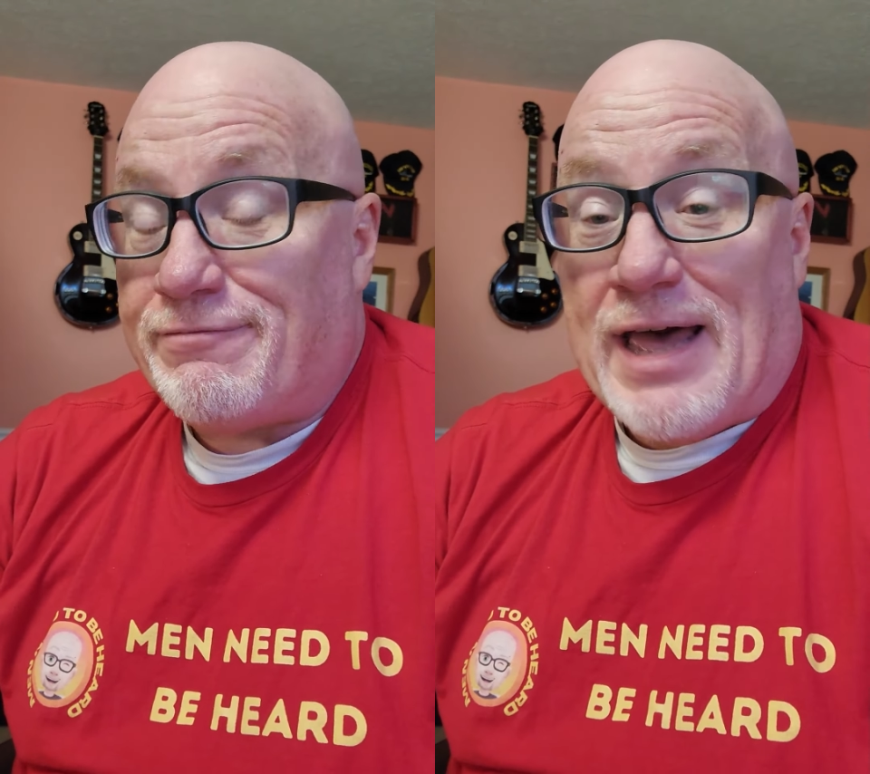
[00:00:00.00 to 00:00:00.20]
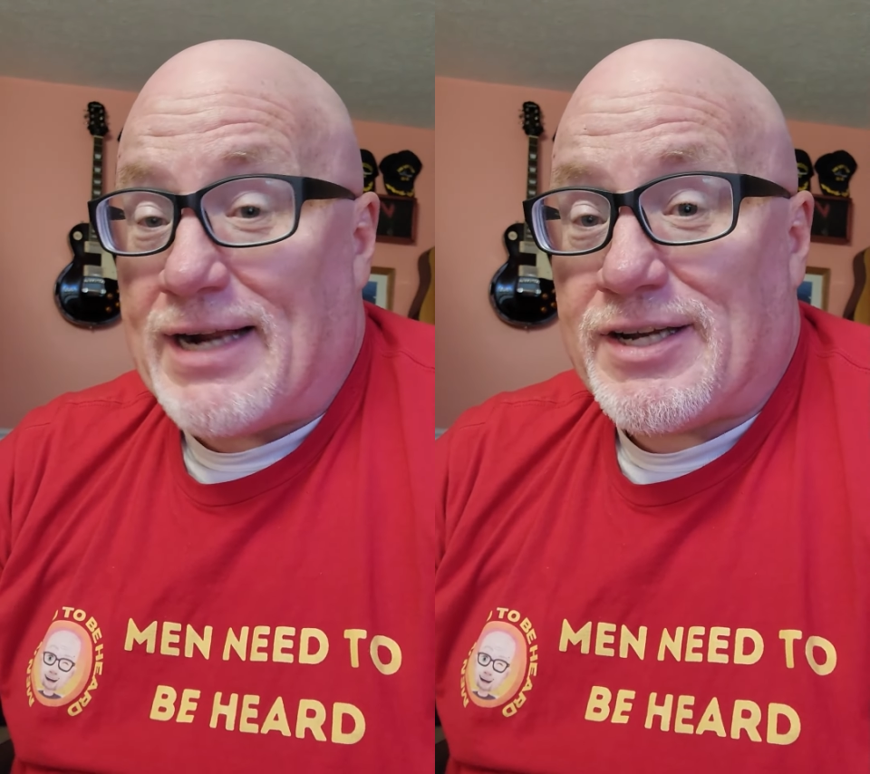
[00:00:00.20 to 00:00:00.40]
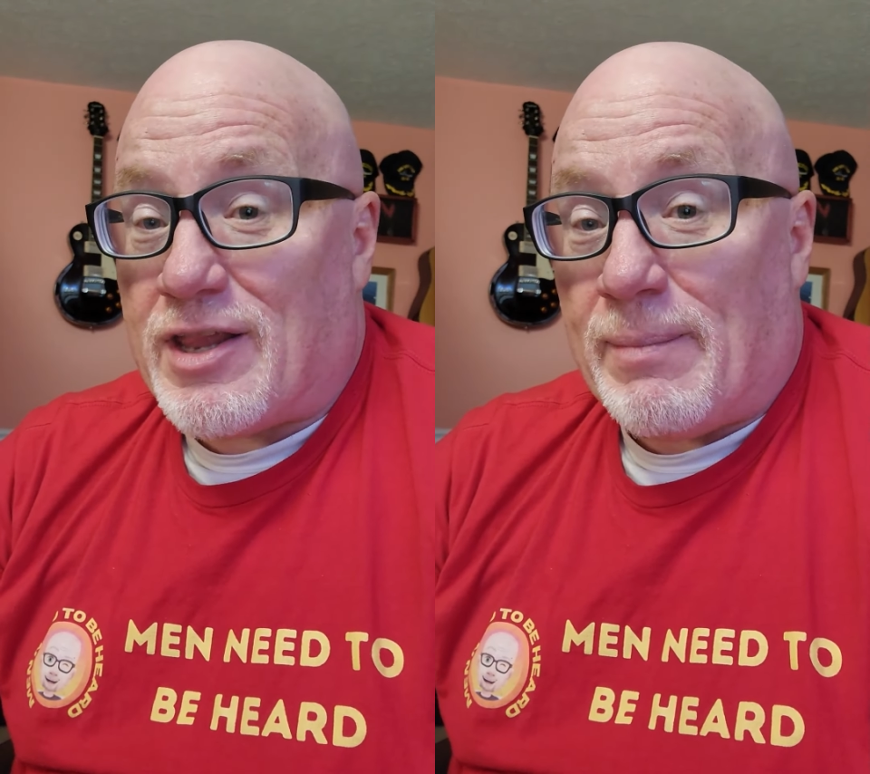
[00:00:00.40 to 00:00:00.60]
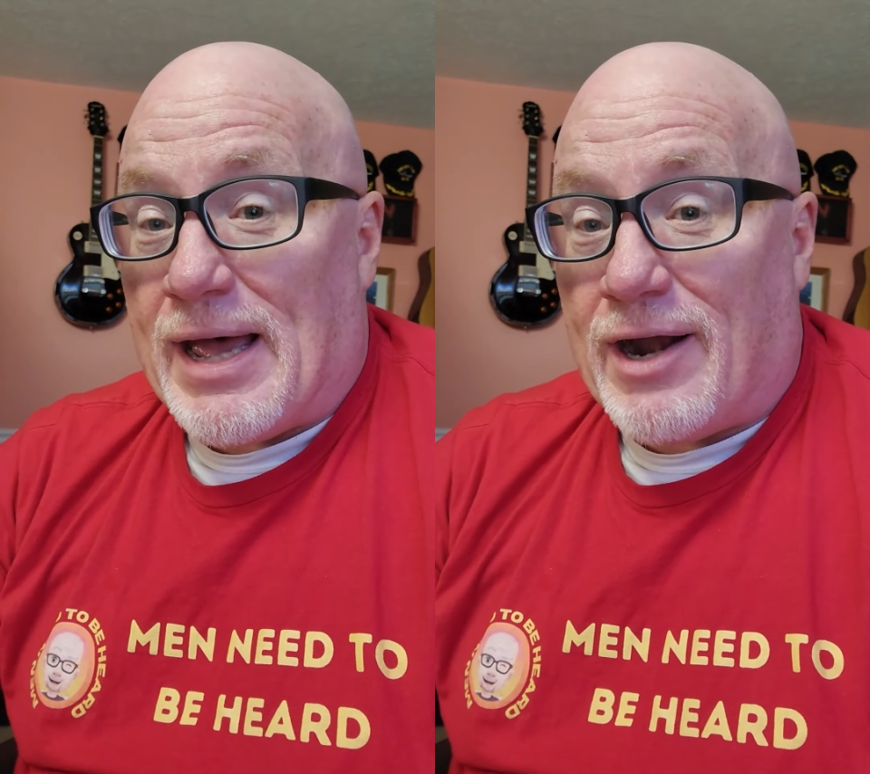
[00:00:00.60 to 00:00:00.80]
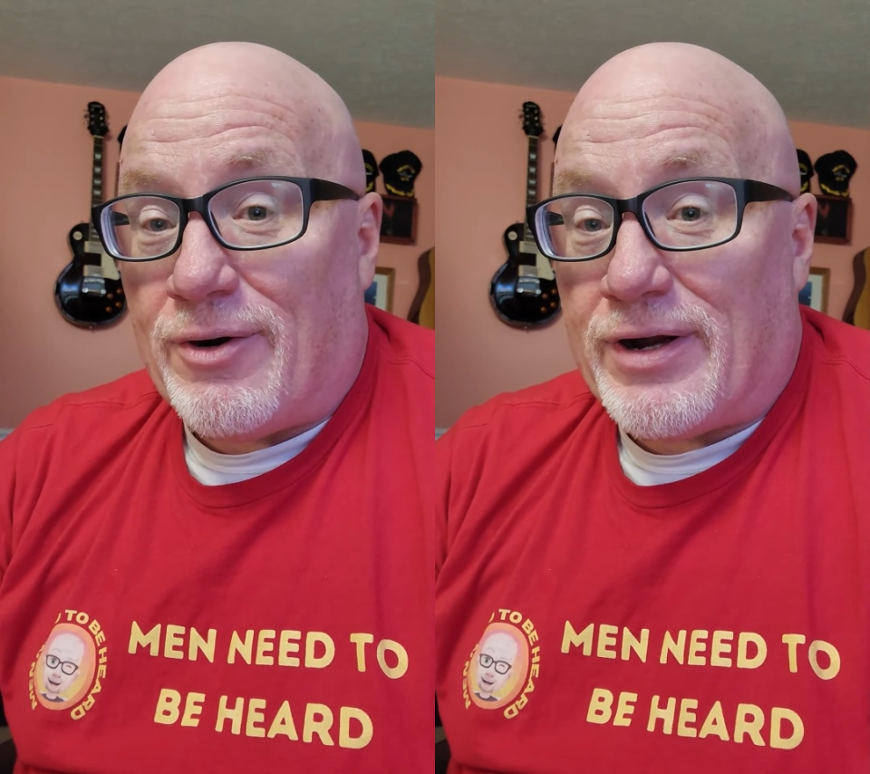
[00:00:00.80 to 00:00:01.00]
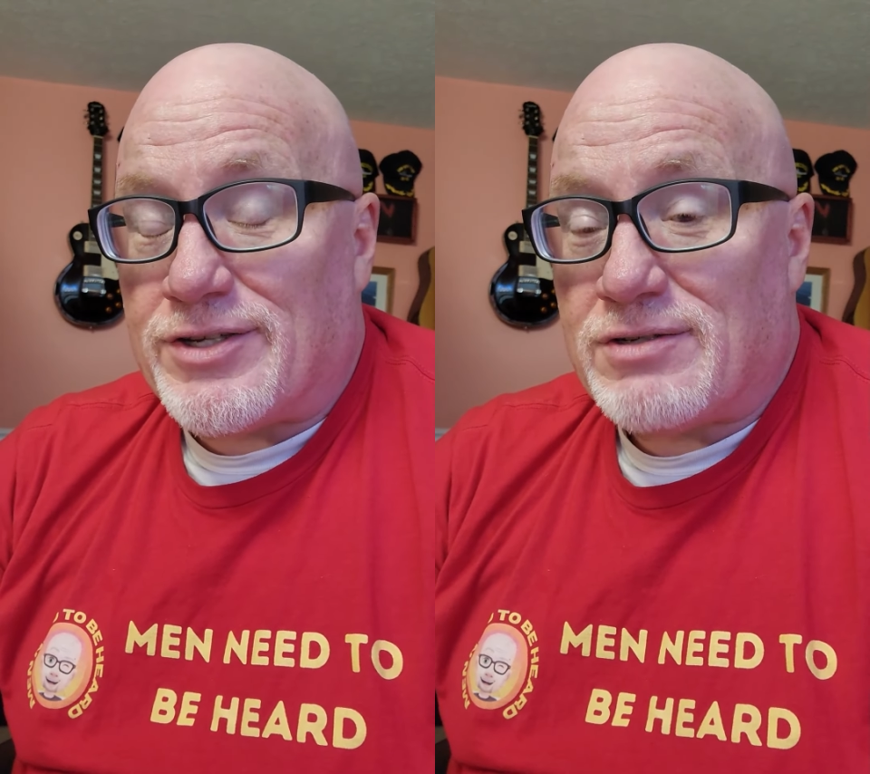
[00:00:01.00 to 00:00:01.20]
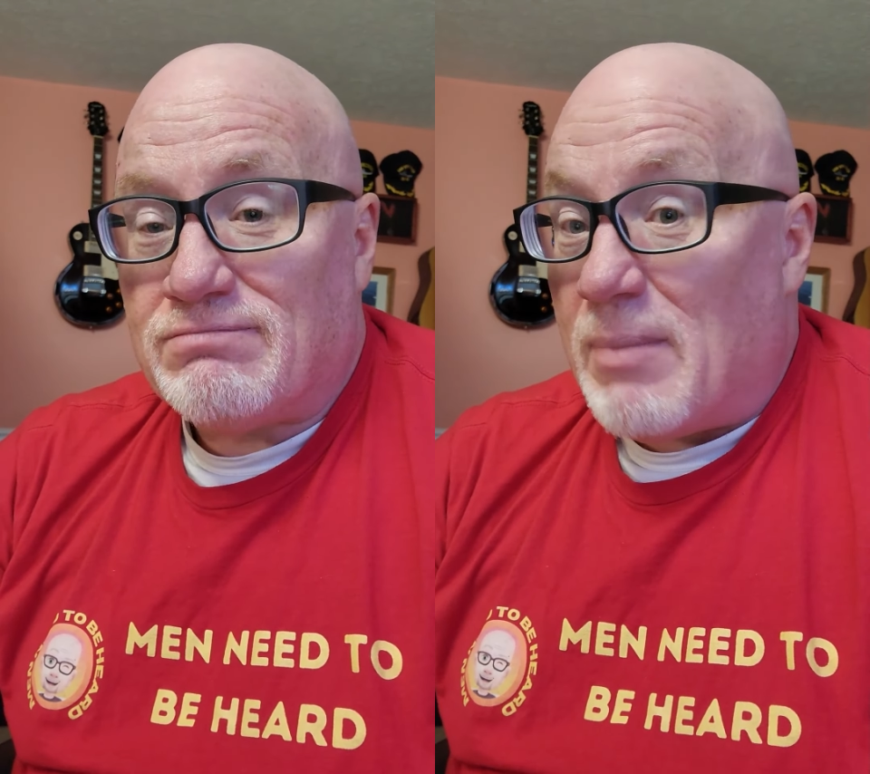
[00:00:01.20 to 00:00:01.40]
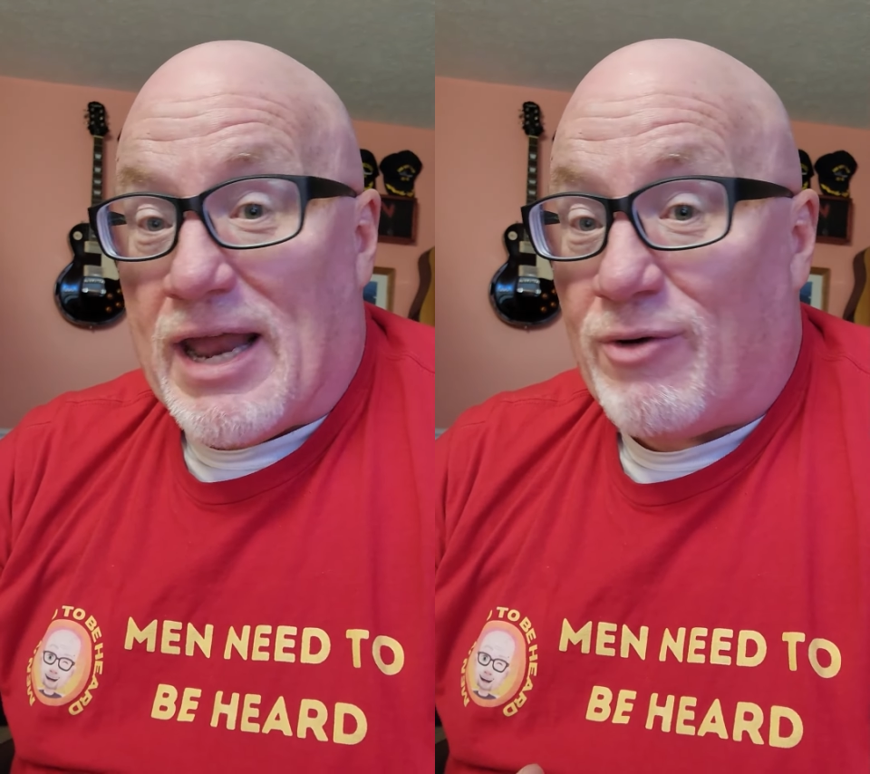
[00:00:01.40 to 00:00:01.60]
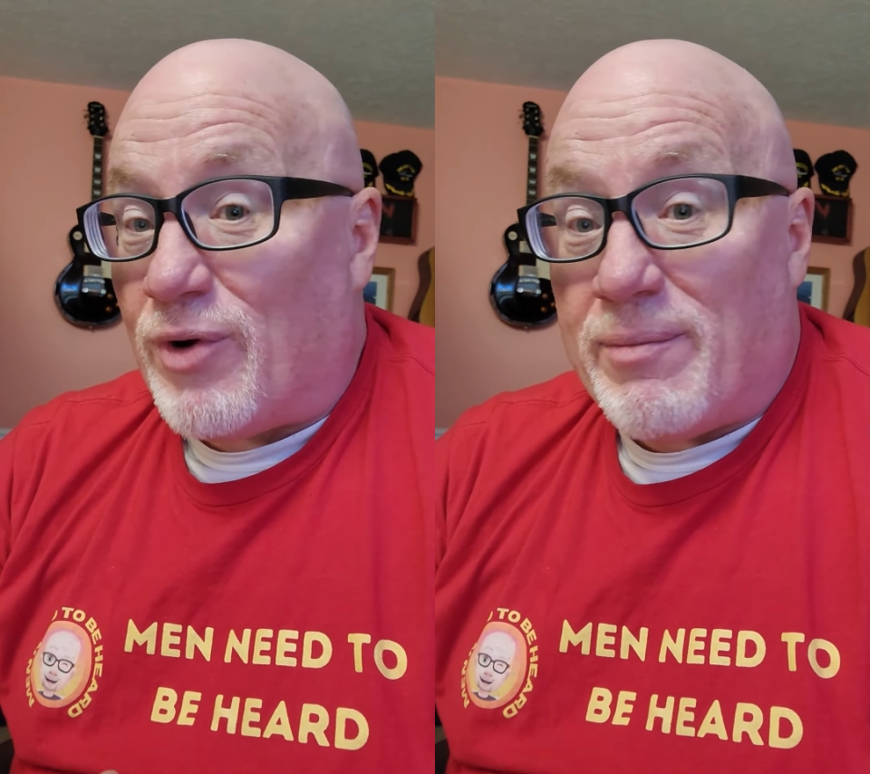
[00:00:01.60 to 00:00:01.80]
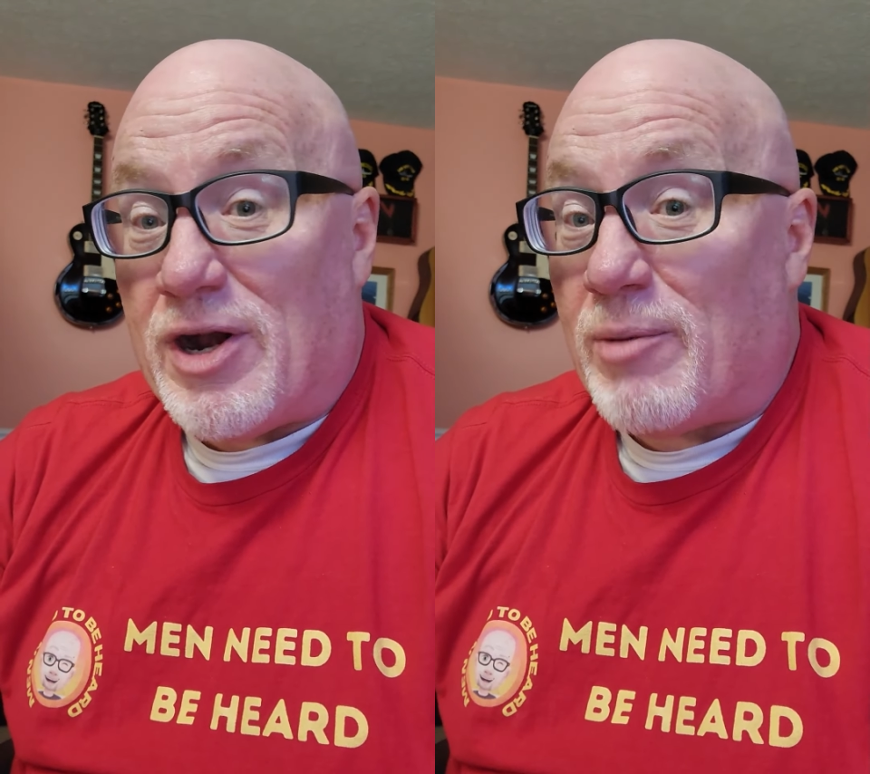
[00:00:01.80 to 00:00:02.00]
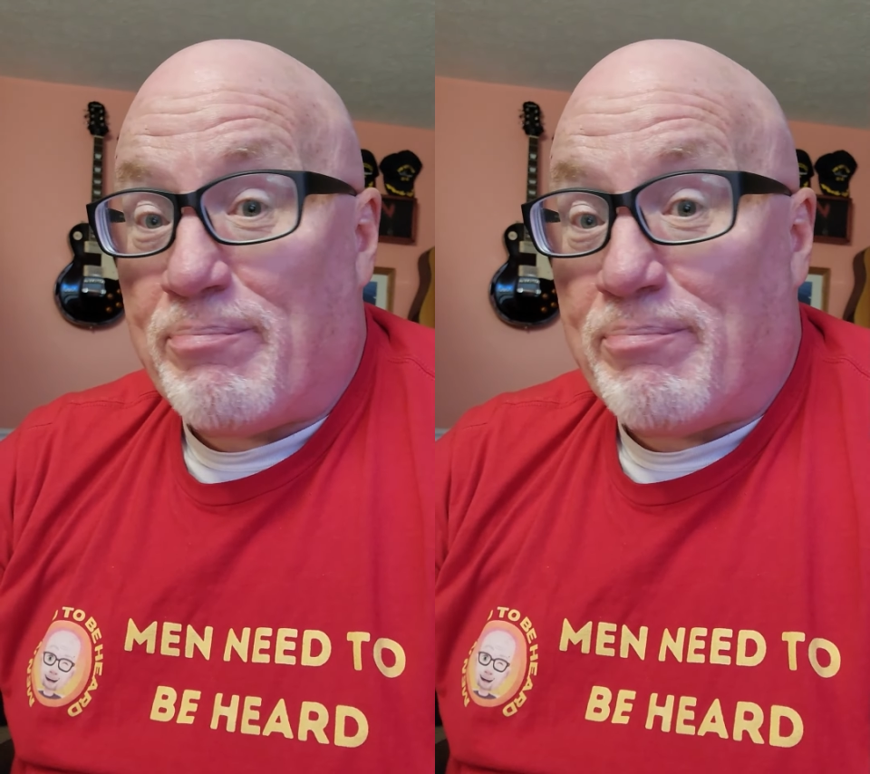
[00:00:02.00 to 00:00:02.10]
The fact of the matter is, men and women